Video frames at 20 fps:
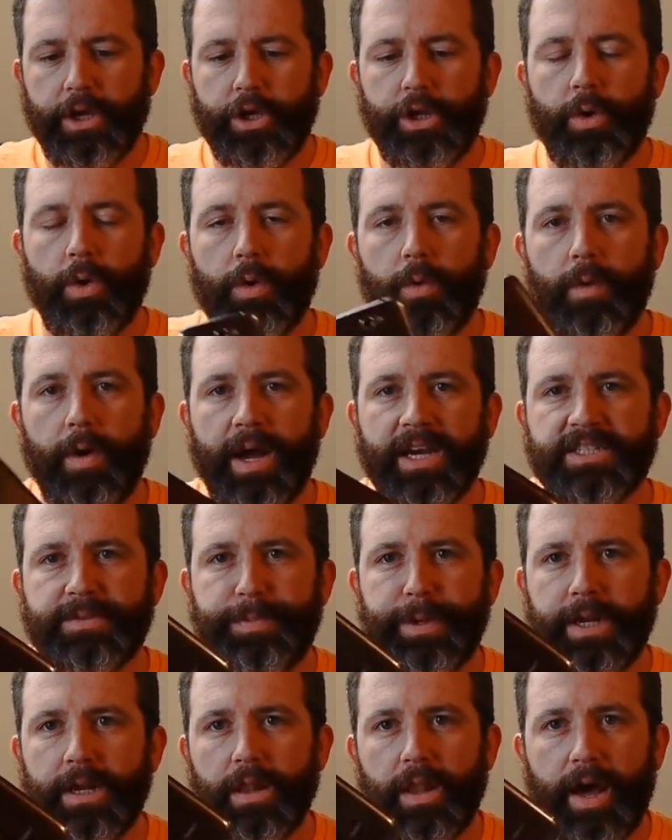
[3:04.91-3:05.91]
You know, I
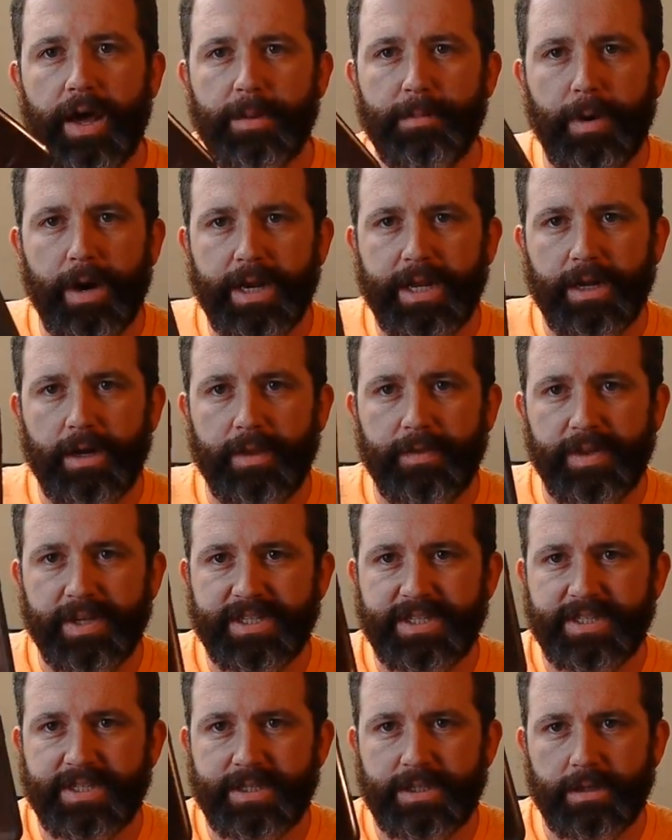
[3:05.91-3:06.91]
spend a lot of money on
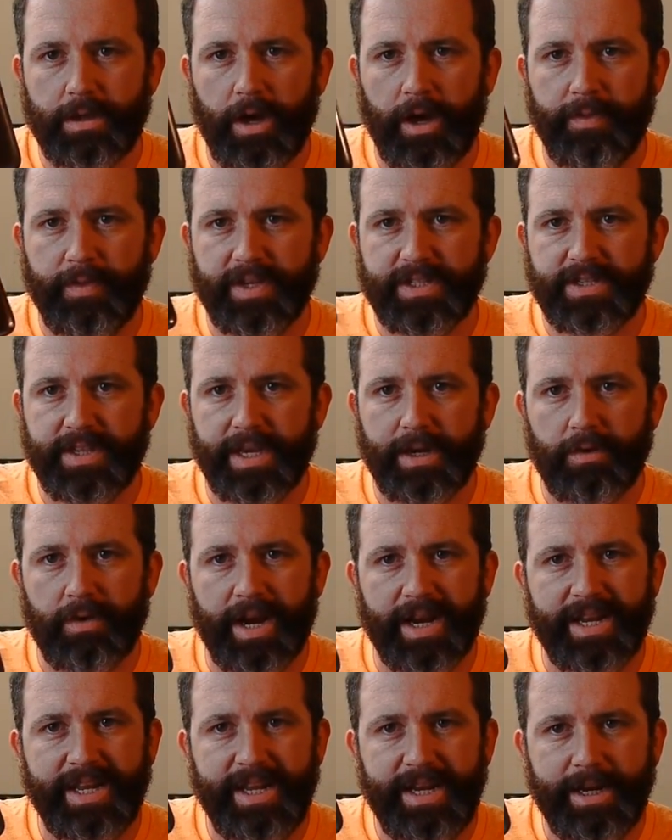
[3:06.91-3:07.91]
this thing
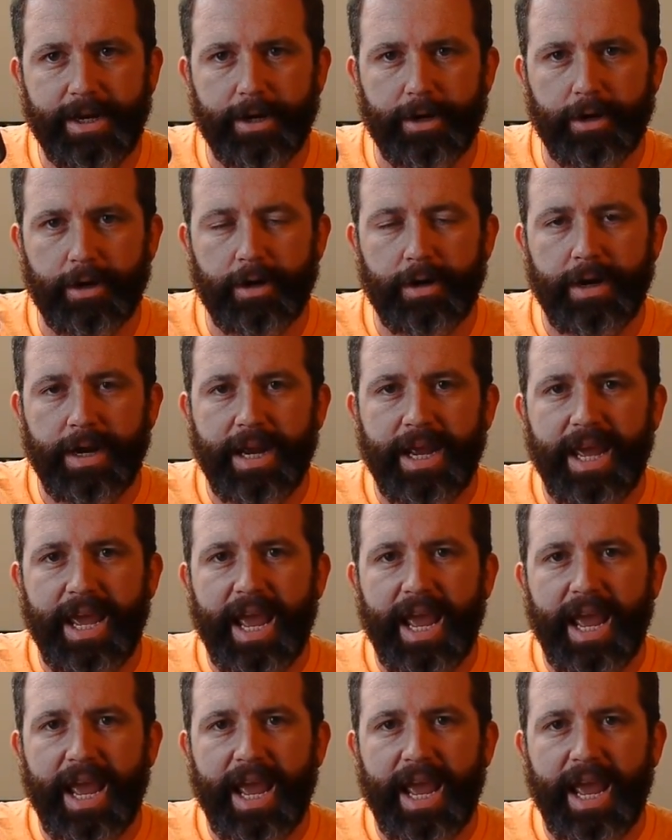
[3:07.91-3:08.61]
right here,